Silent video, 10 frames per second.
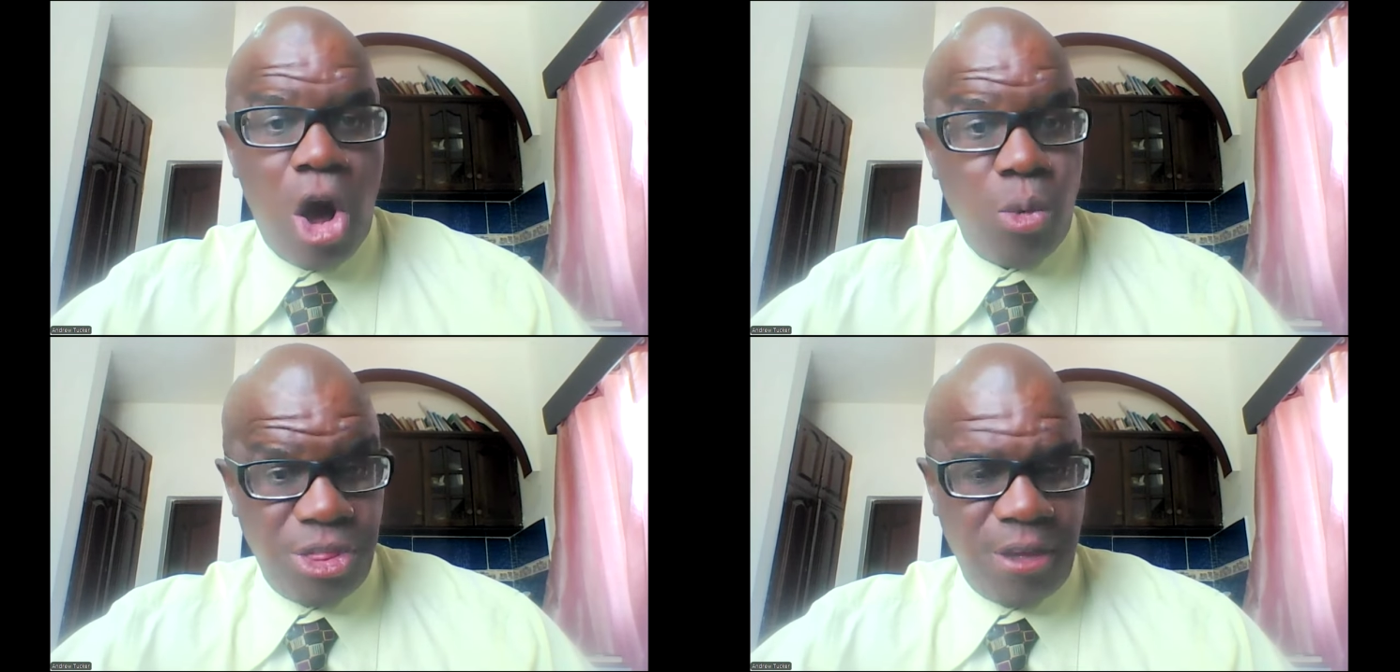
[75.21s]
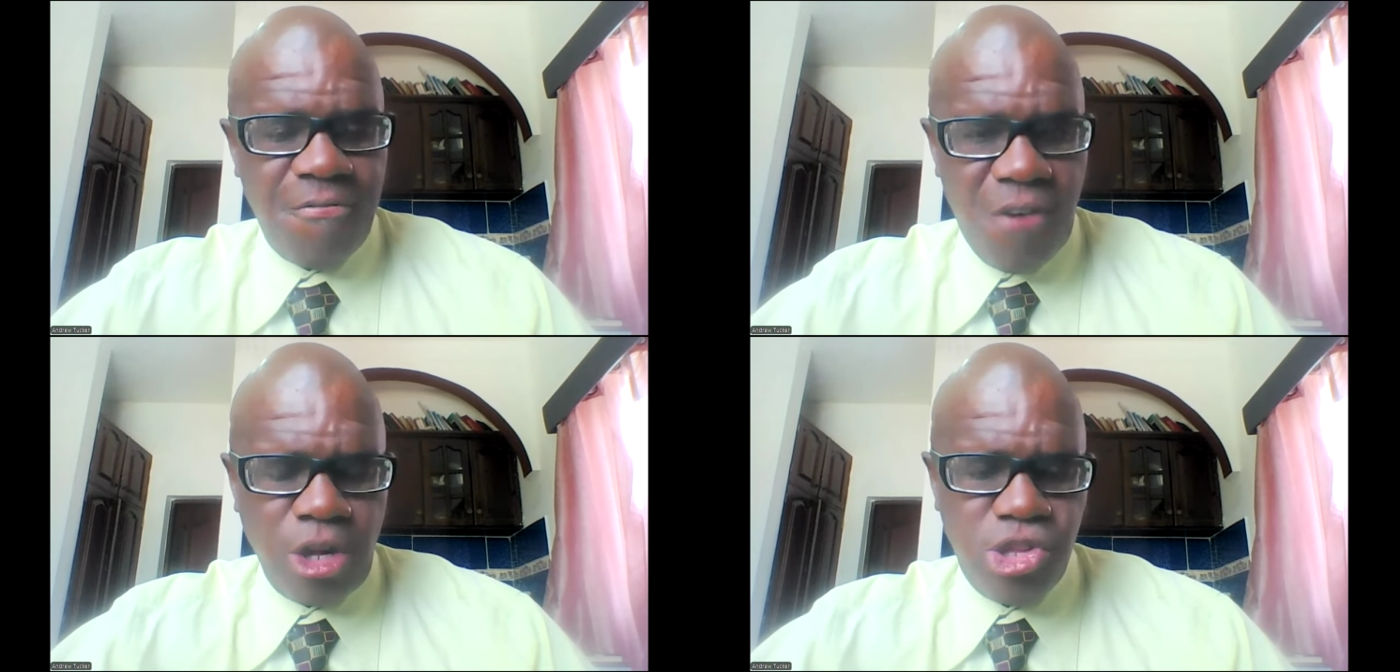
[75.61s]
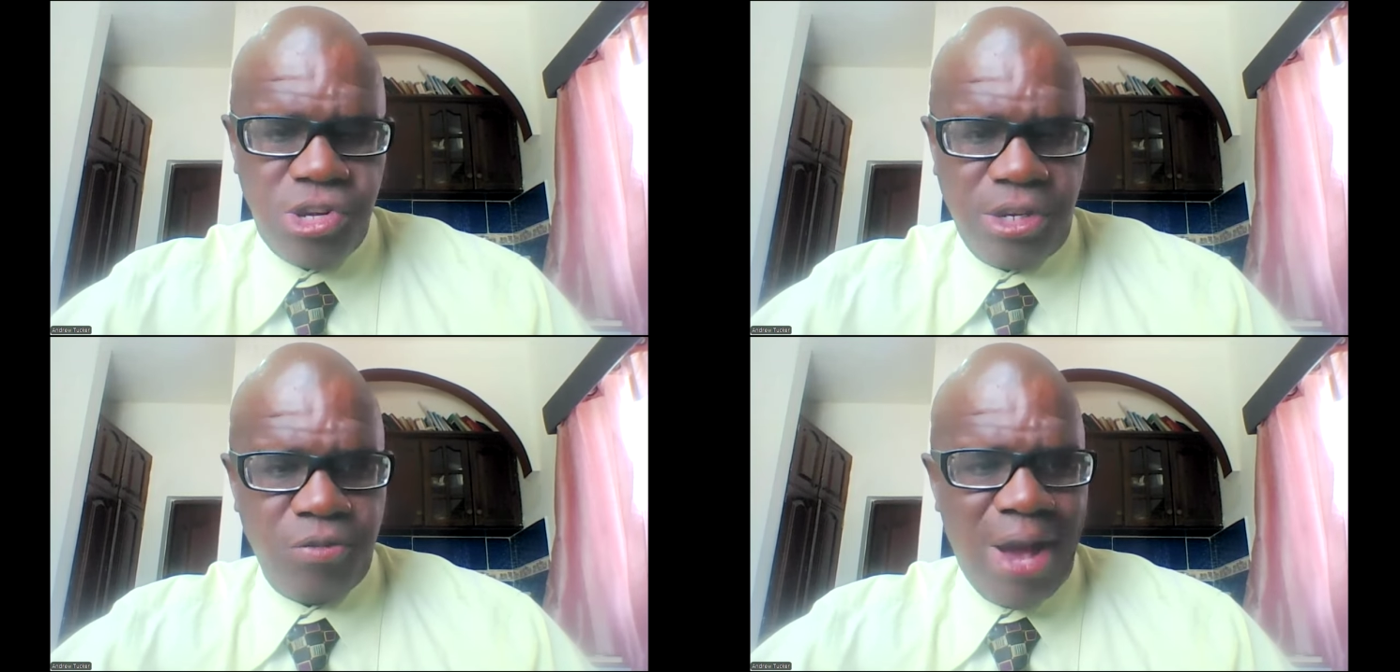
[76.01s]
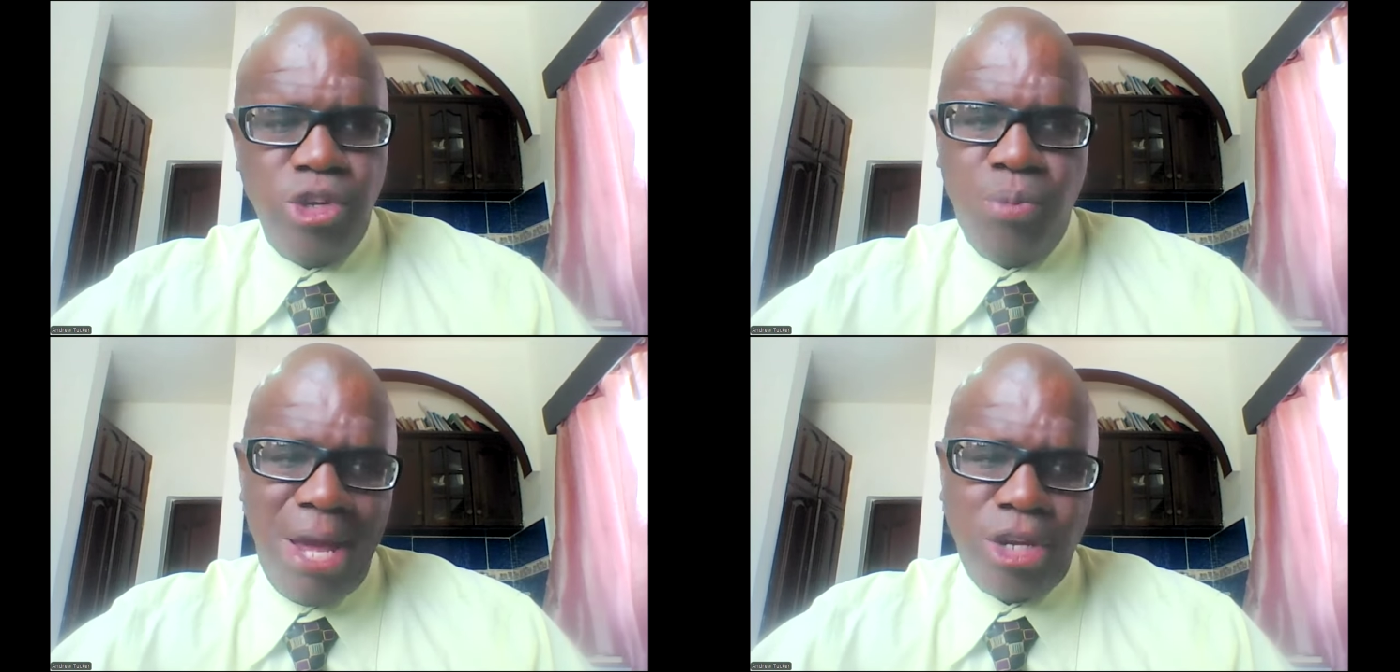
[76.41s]
how they function,
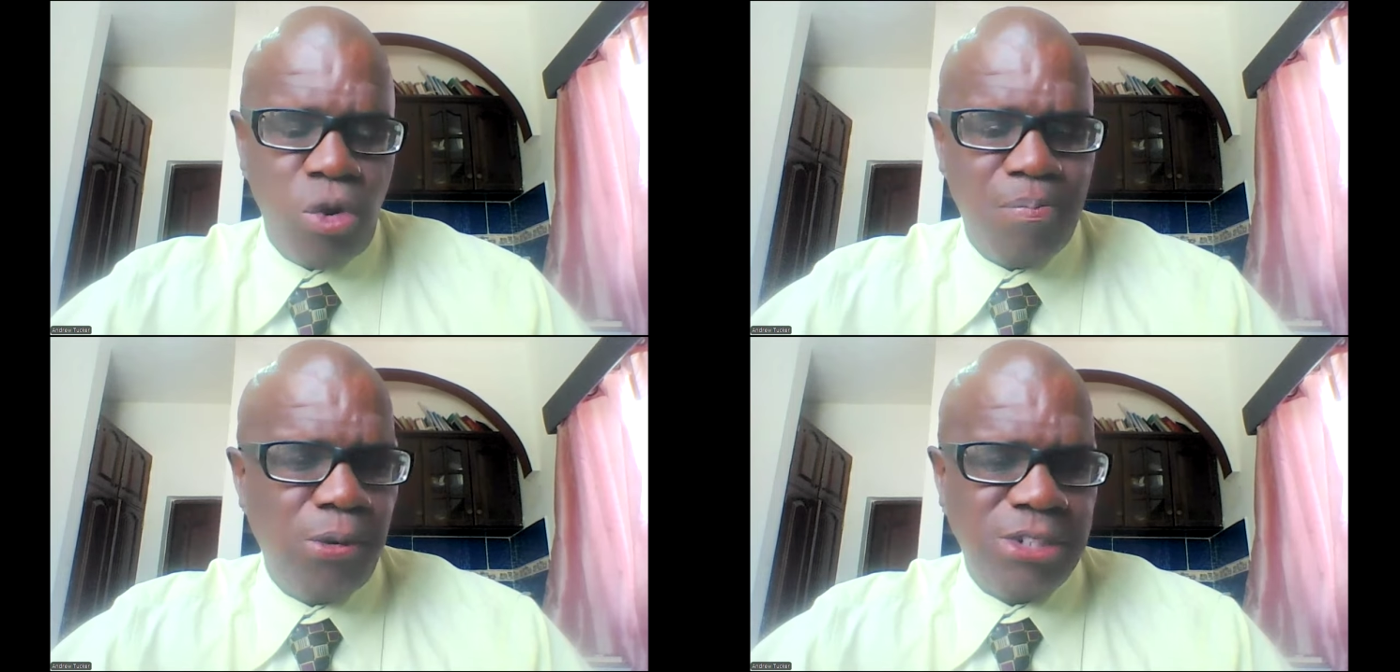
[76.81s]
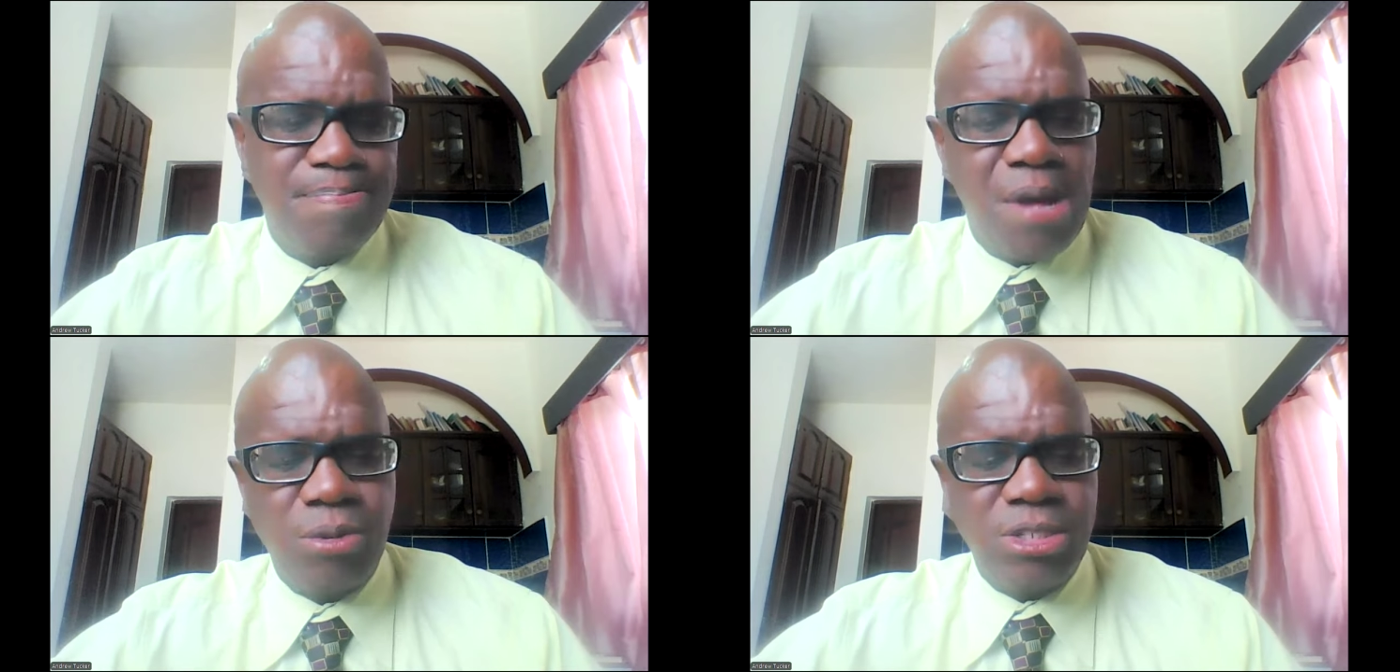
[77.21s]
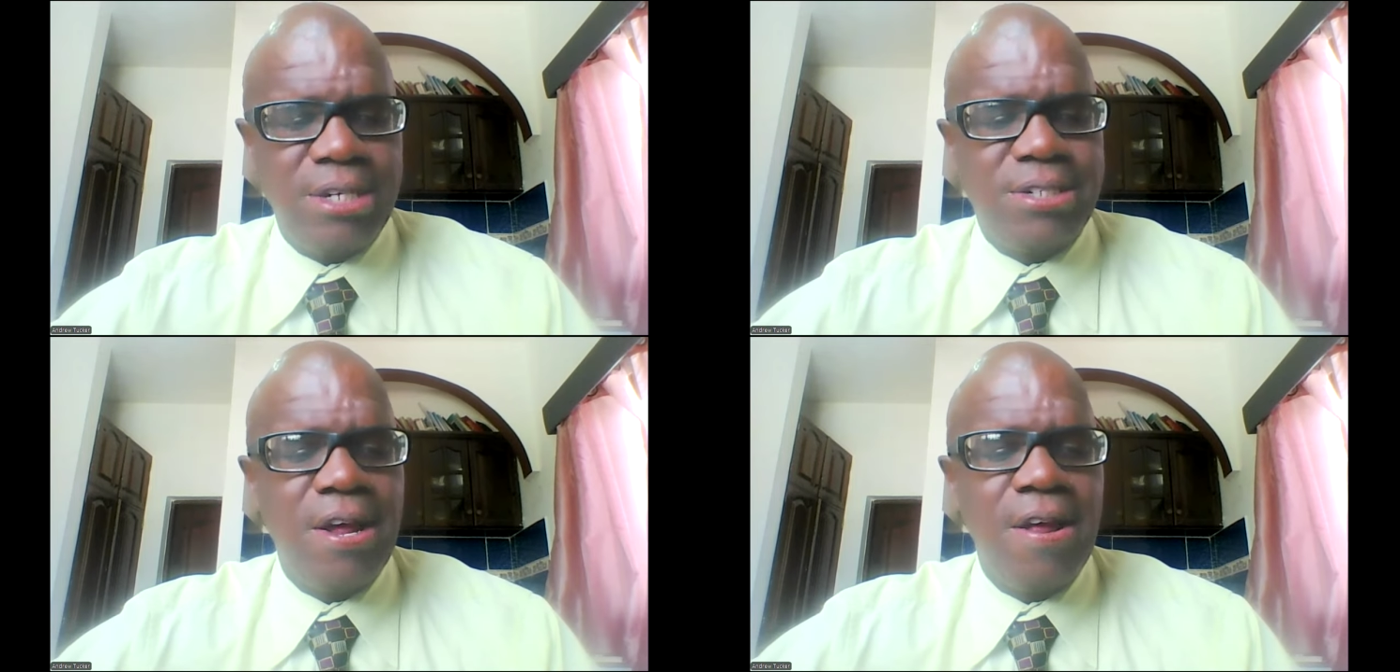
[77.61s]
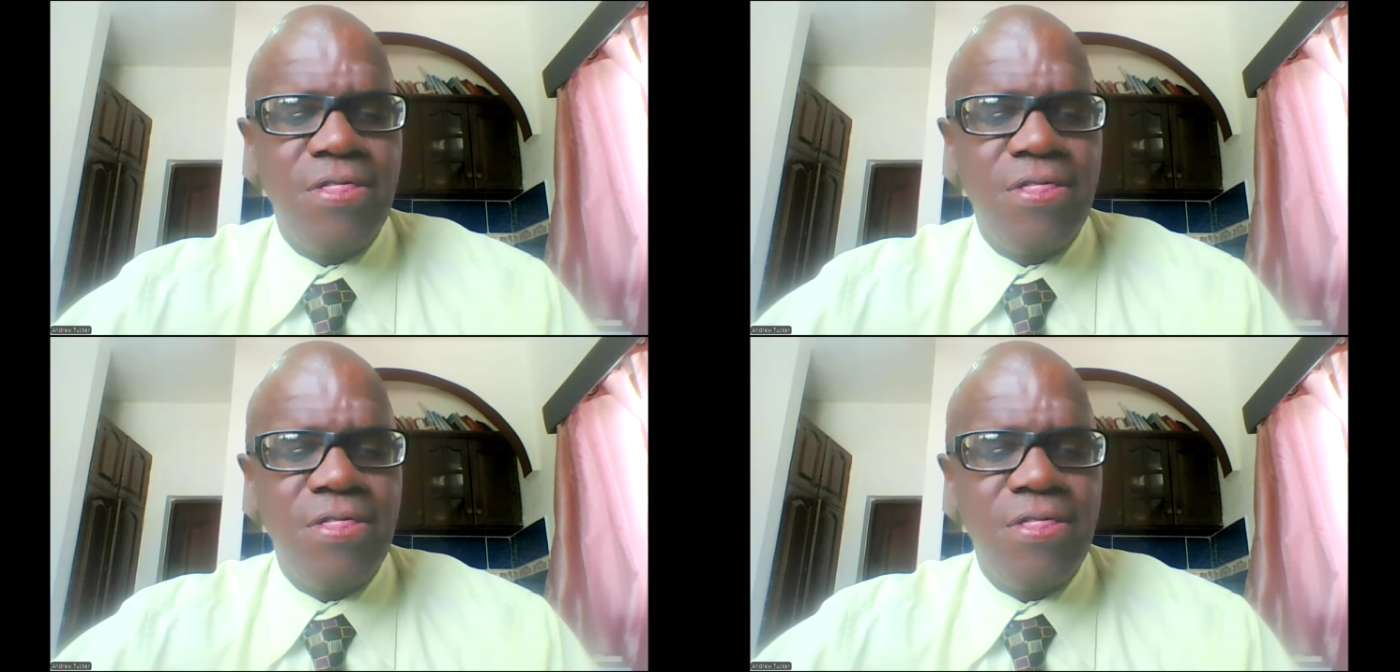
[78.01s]
right? We make no bones about it.